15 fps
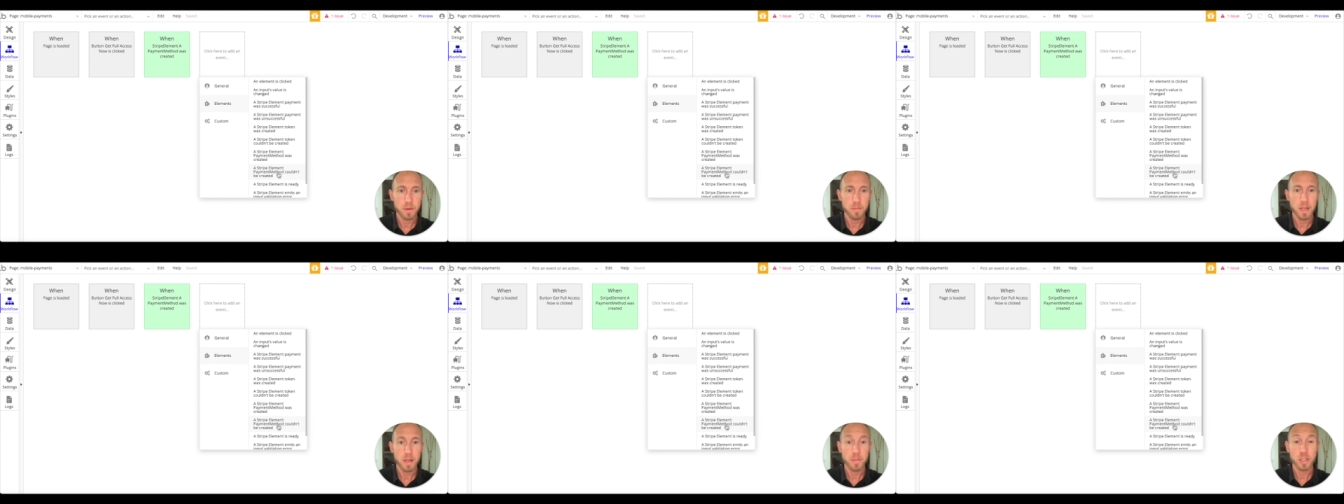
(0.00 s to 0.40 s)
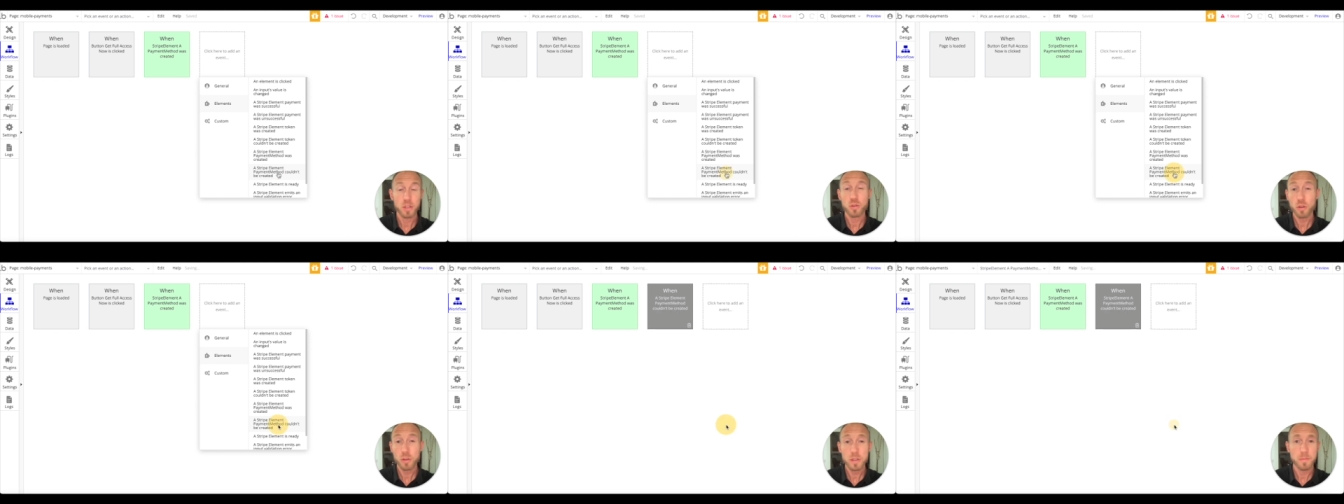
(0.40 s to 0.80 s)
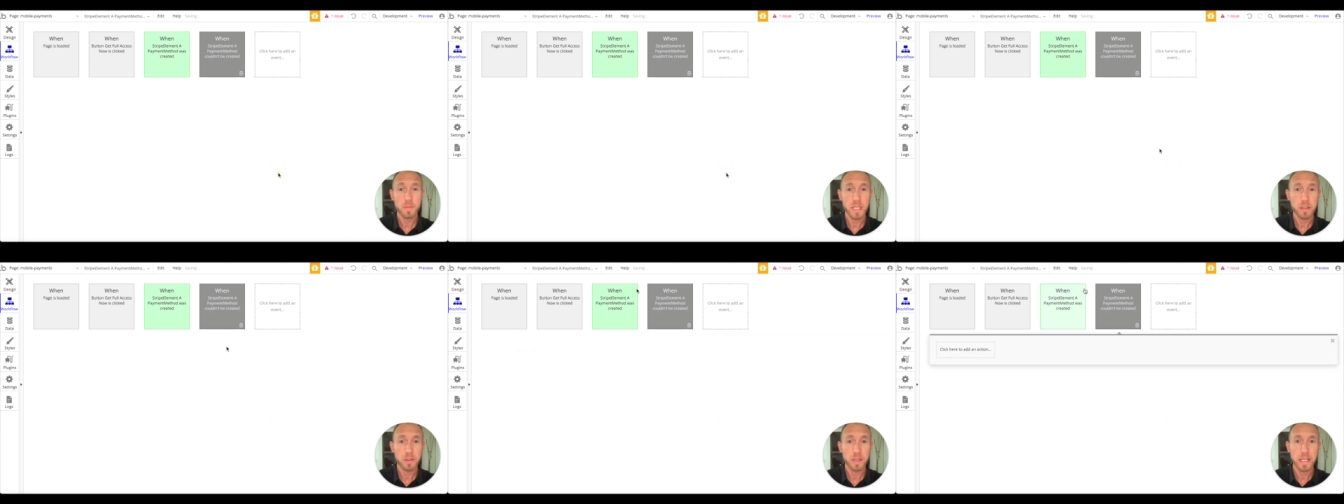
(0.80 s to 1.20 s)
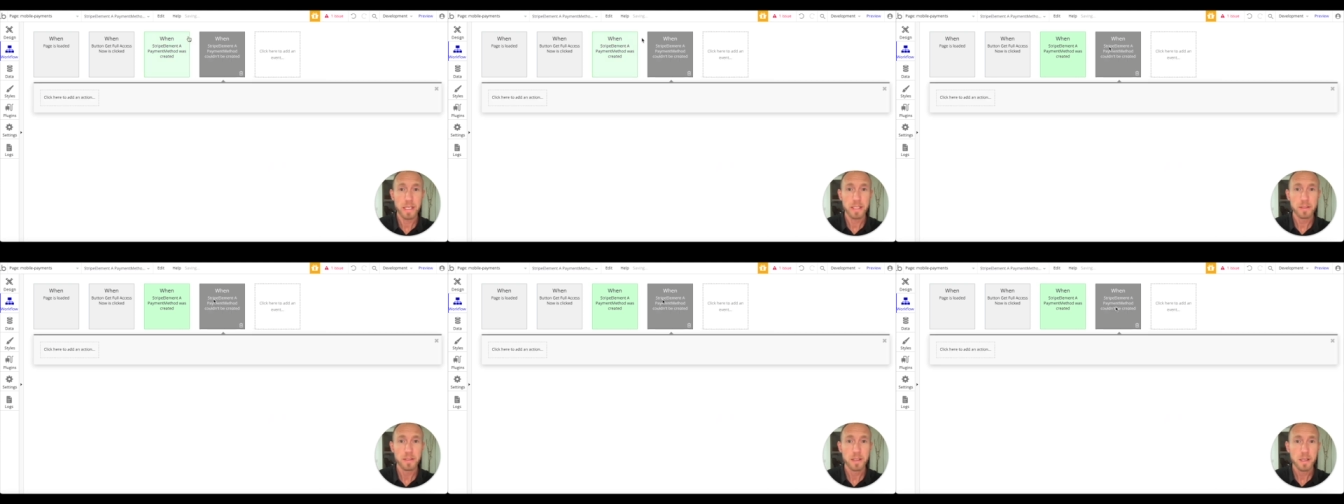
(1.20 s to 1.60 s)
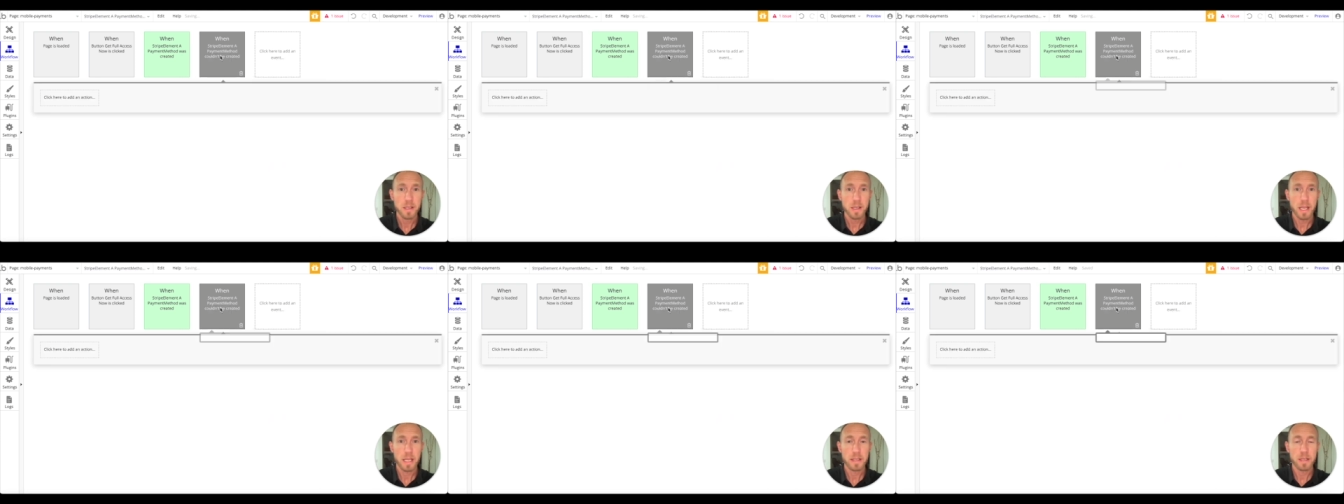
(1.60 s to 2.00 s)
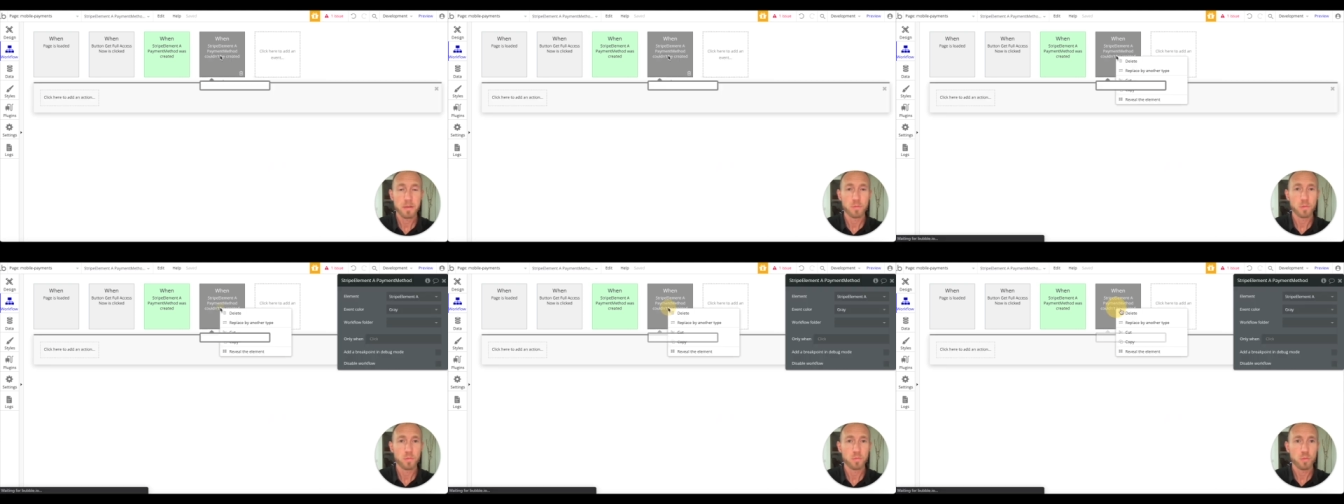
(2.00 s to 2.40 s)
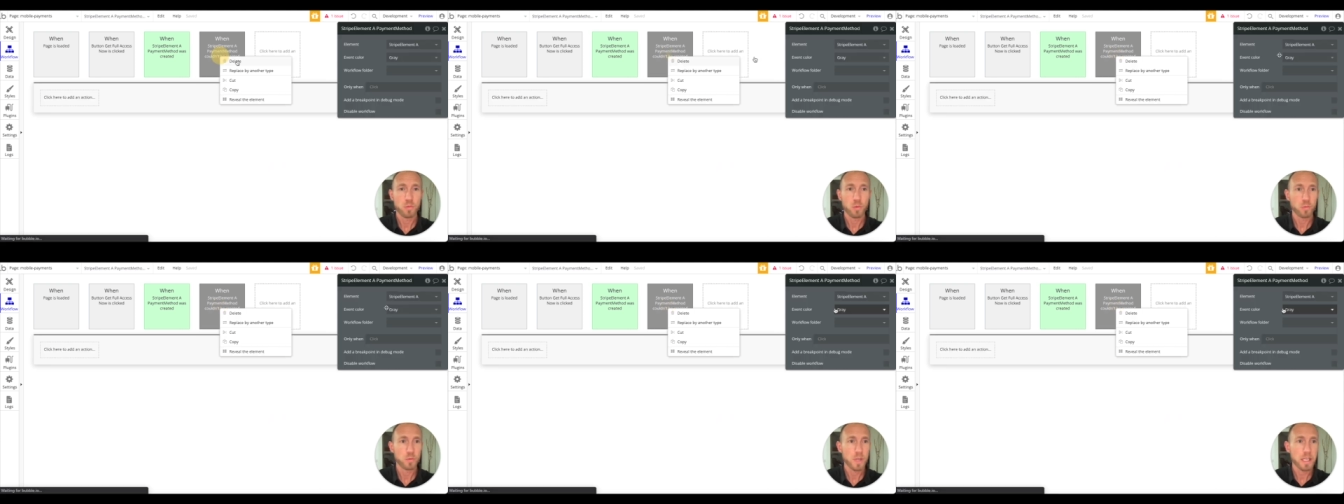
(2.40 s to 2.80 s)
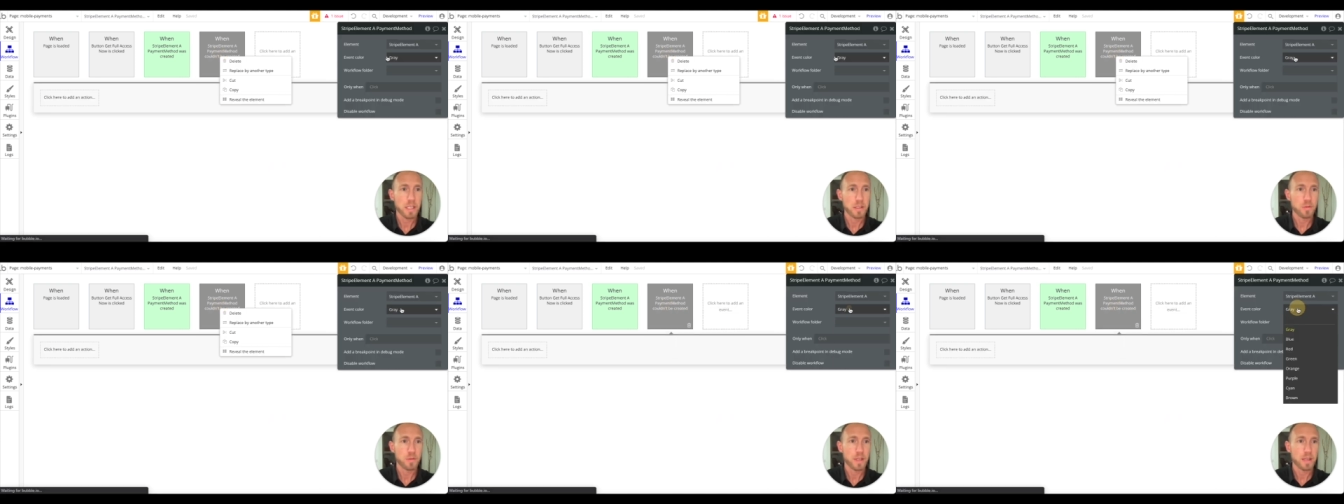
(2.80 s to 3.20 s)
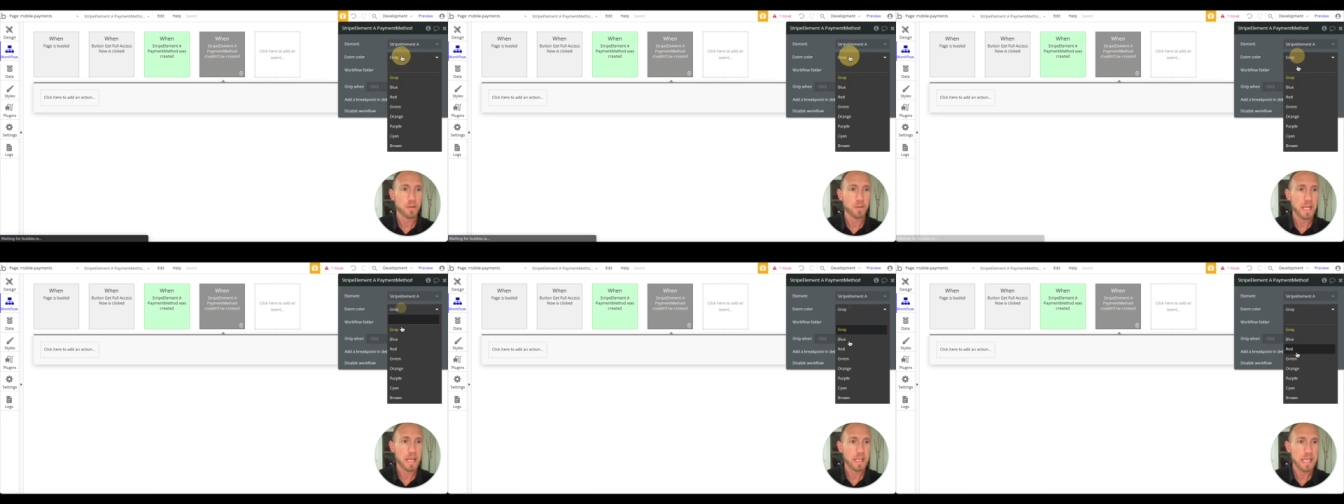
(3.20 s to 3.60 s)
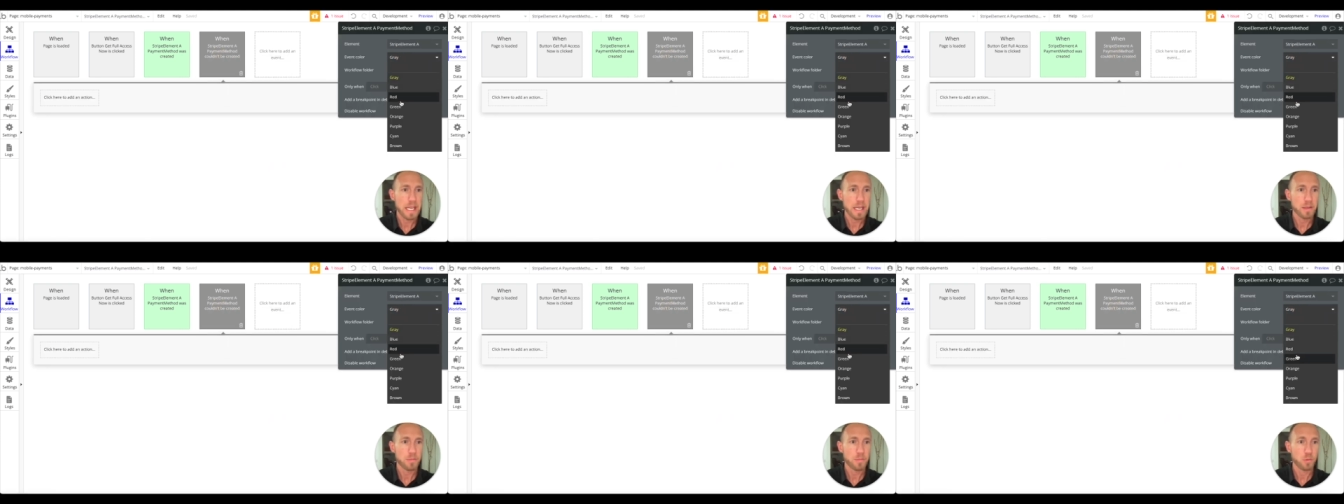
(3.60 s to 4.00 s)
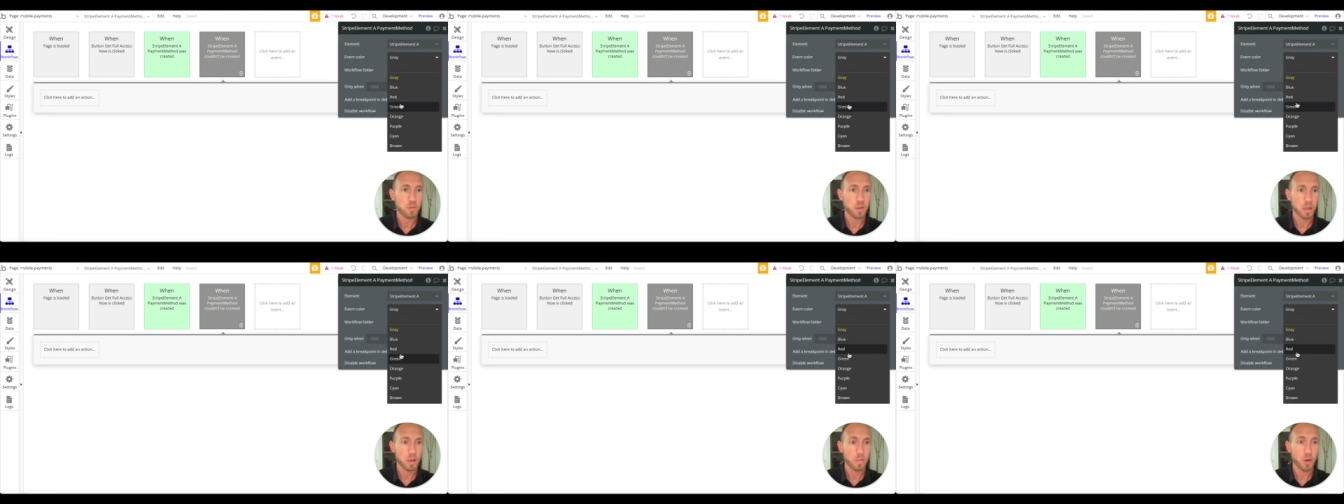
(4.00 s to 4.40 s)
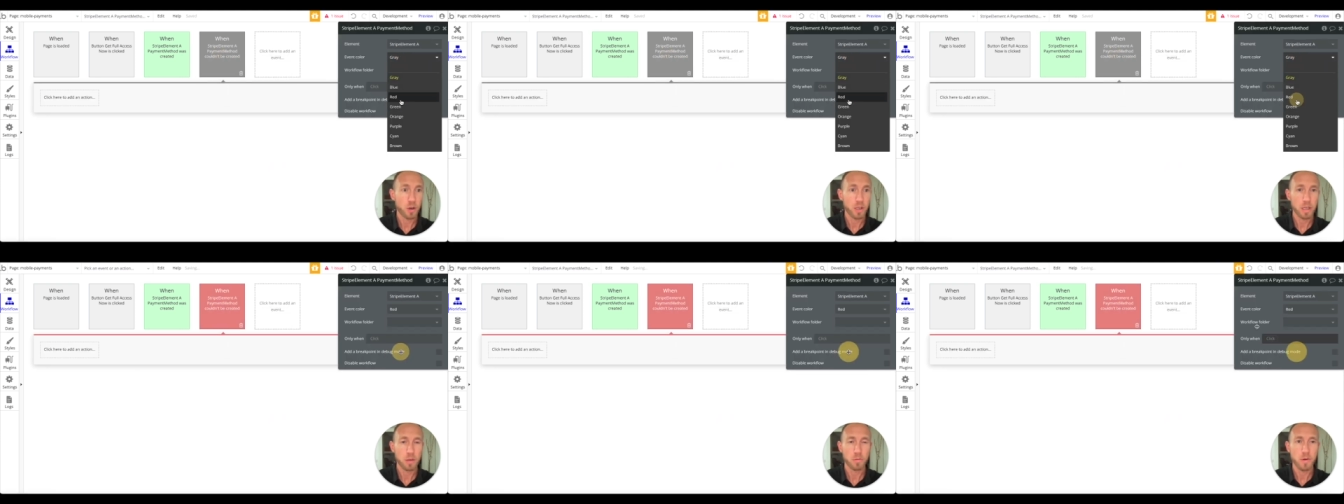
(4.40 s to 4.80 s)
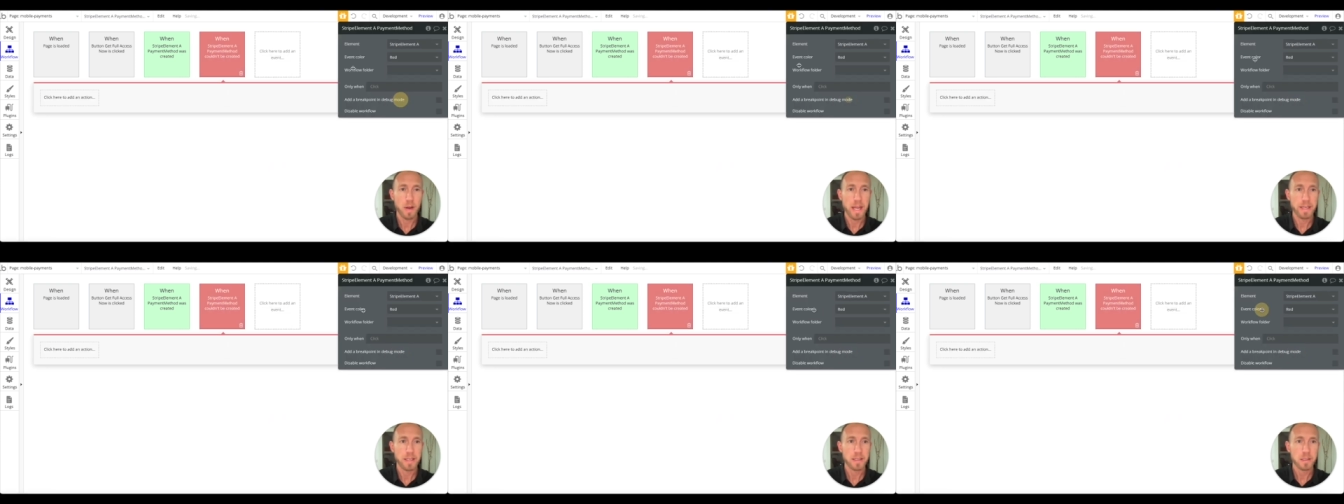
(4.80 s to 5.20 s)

payment couldn't be created, and then we we are not going to do anything with that yet, but we're going to mark it red.